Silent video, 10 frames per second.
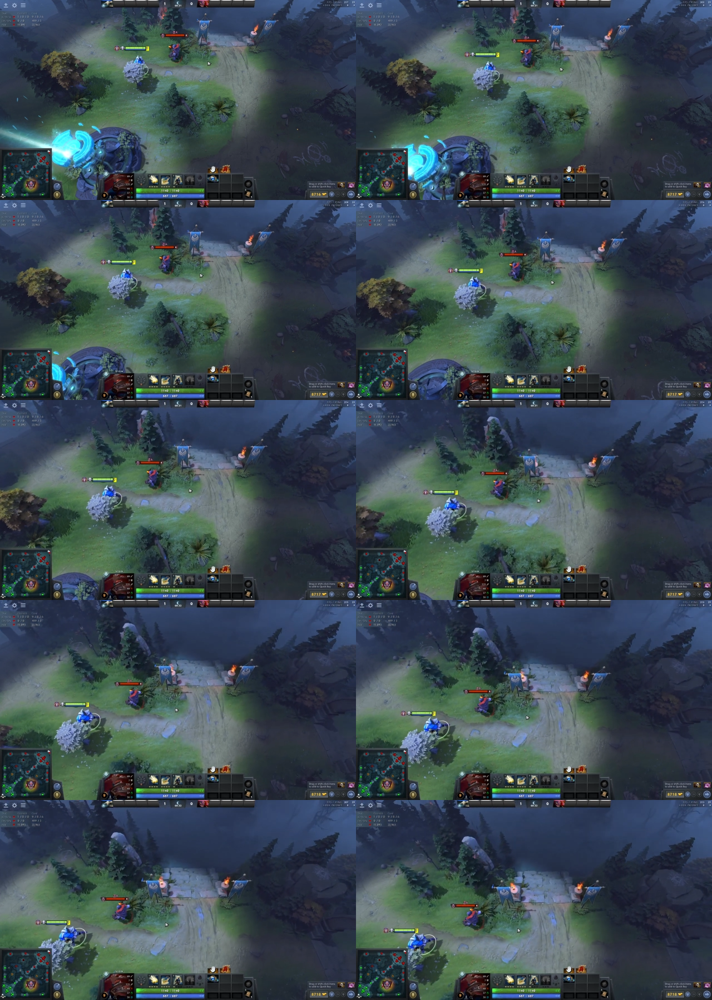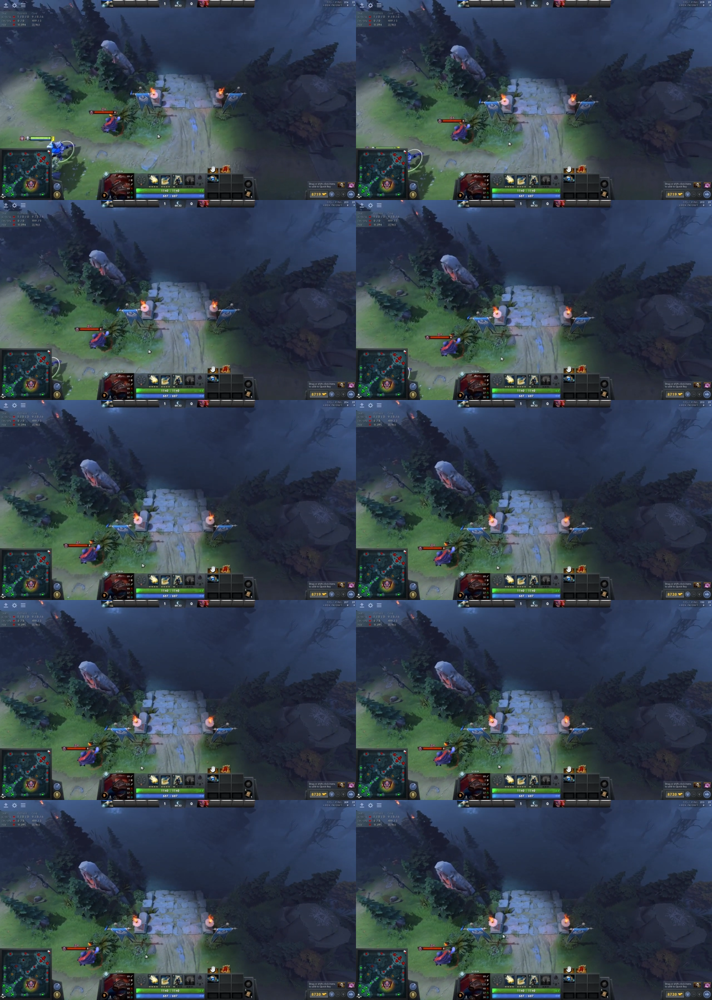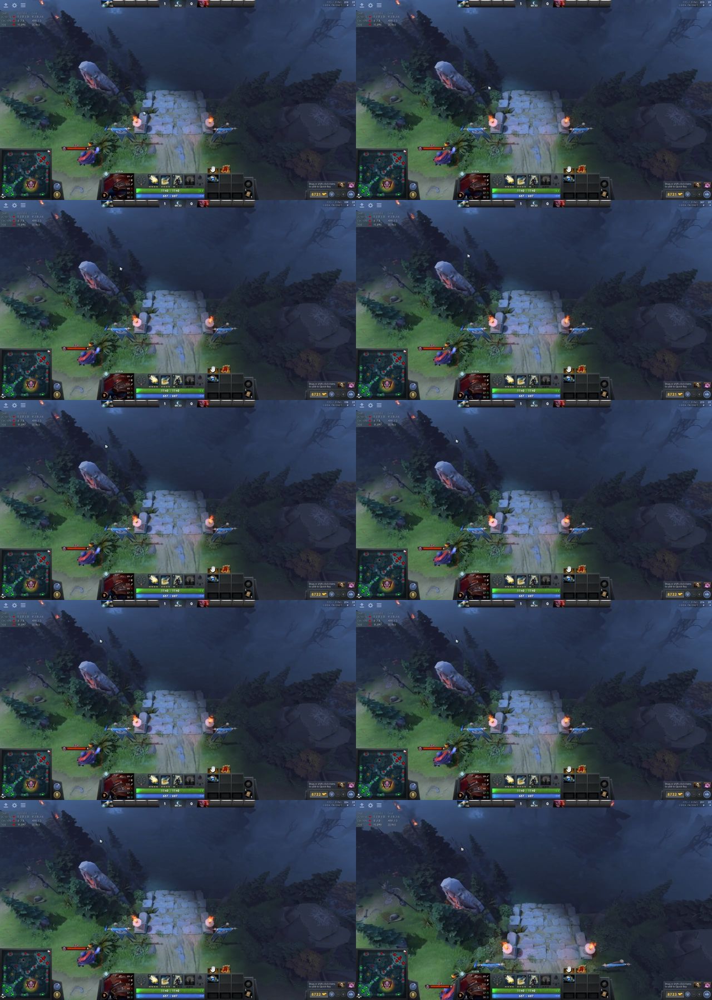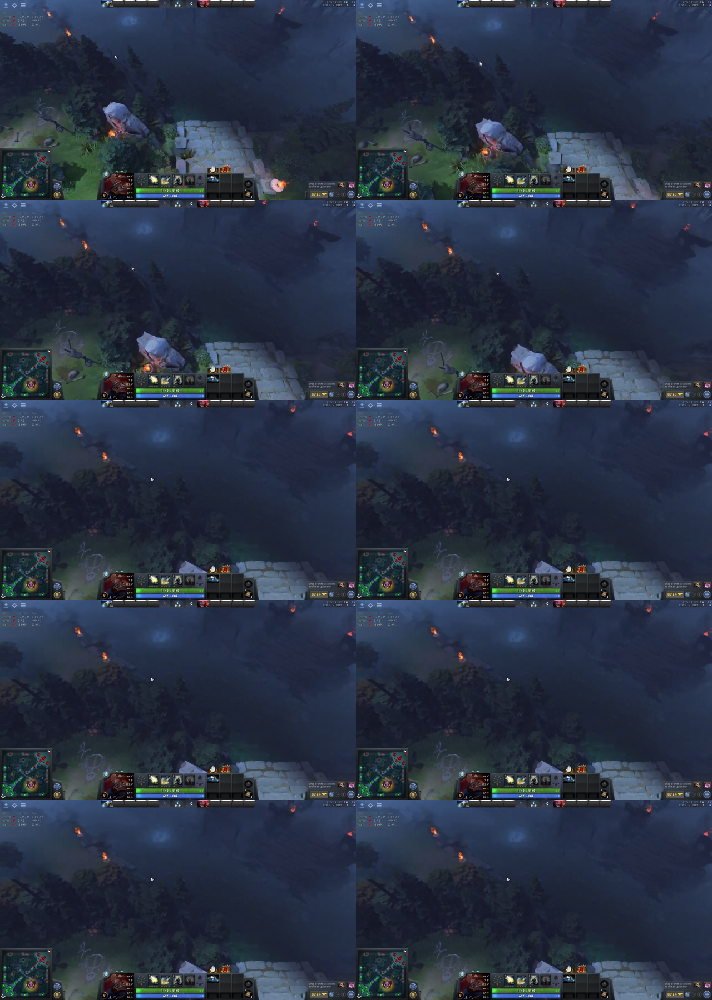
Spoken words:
Nobody's mouth can be seen.